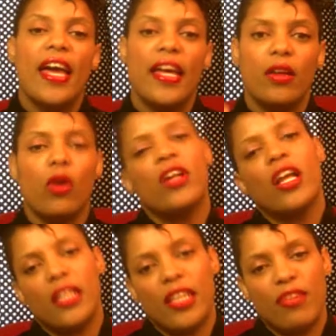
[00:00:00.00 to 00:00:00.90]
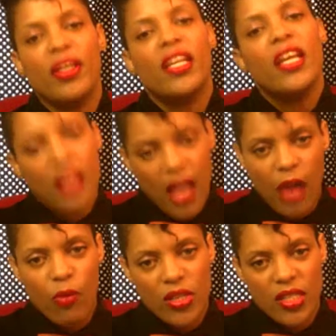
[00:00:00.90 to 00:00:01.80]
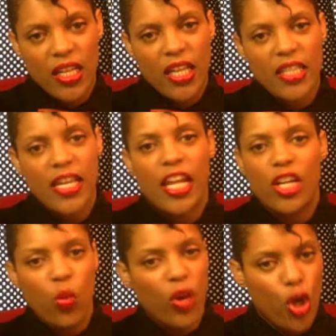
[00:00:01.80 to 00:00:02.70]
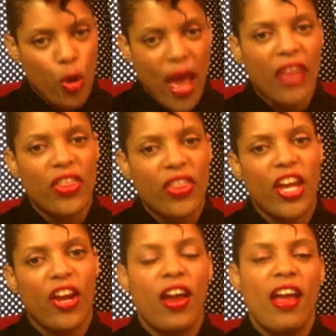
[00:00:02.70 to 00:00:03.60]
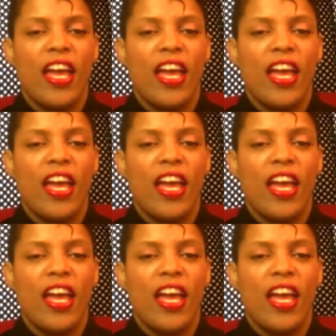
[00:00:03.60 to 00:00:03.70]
or not leave, but I was in it, and I don't want to go back there.